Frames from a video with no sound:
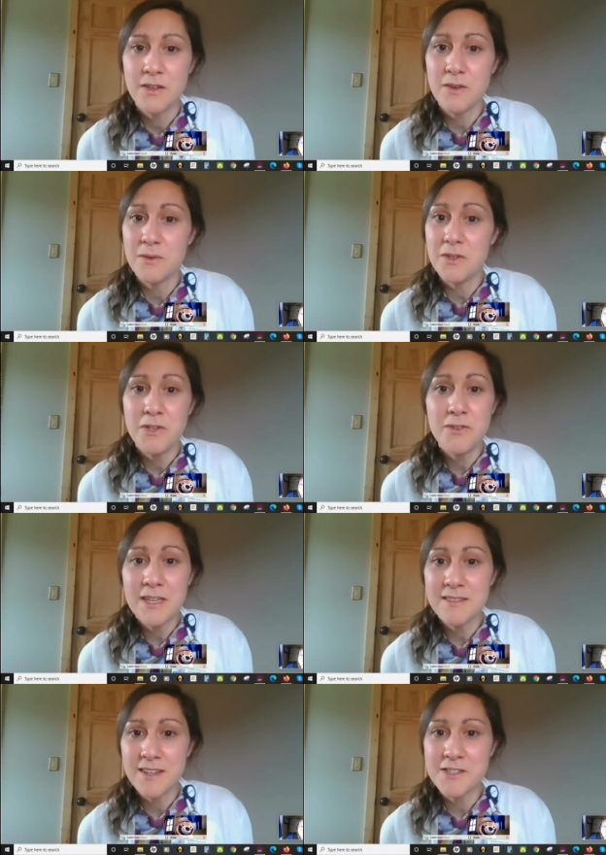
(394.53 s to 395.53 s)
So you
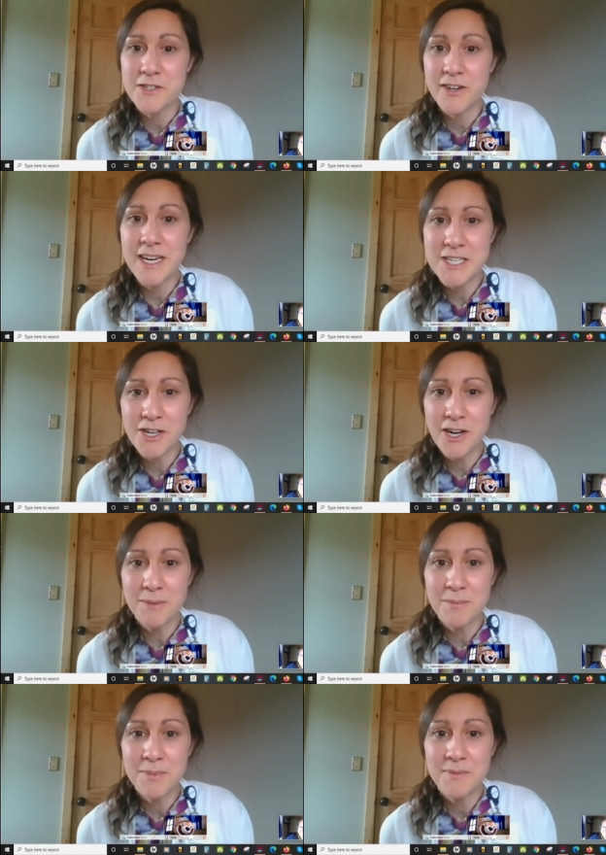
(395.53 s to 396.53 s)
did such a great
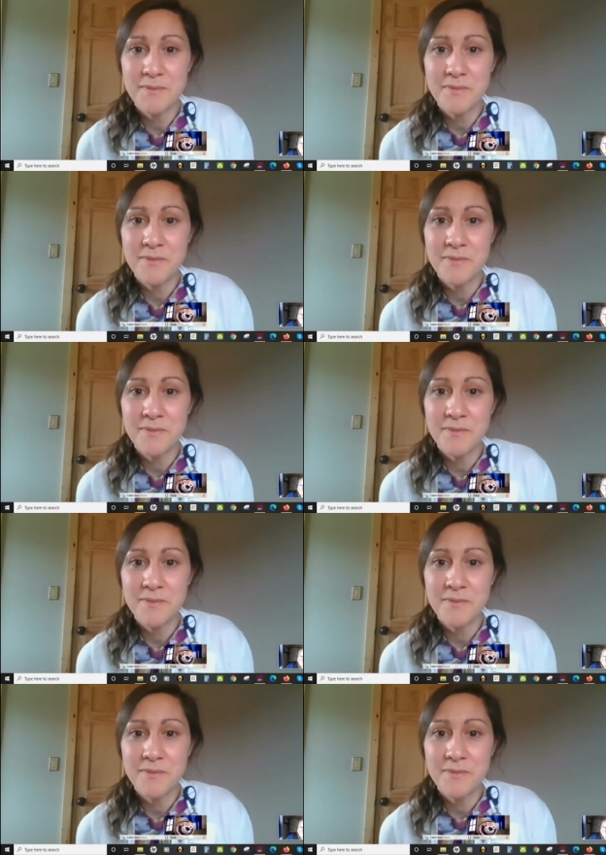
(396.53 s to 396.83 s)
job.